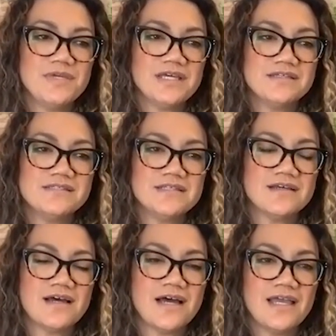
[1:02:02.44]
because
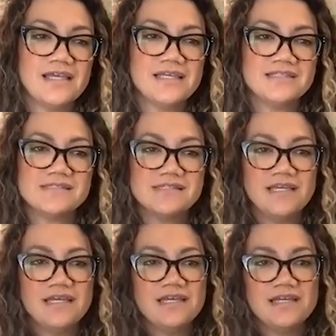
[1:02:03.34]
I can
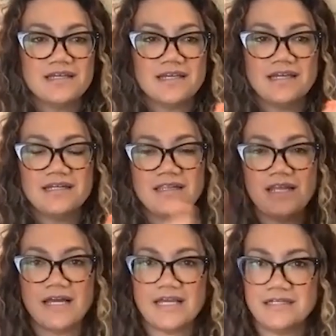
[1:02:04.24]
see in a
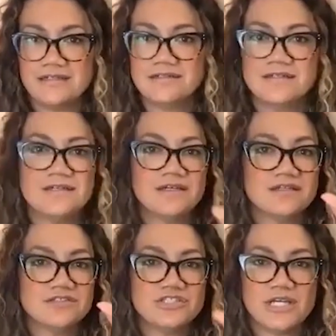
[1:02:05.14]
line
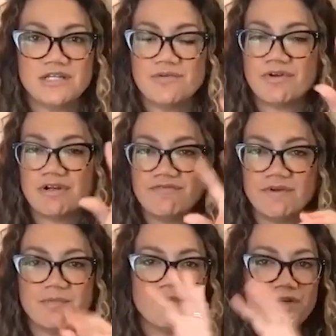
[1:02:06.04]
January,
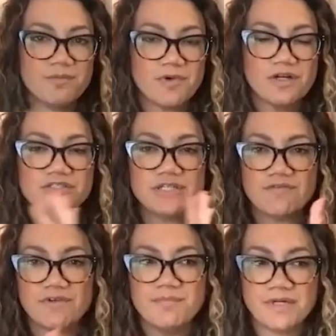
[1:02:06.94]
February, March
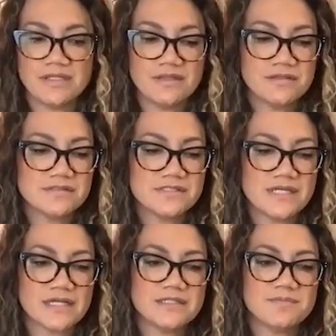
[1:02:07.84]
every month
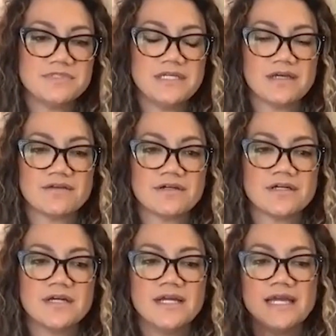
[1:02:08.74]
stacked up together,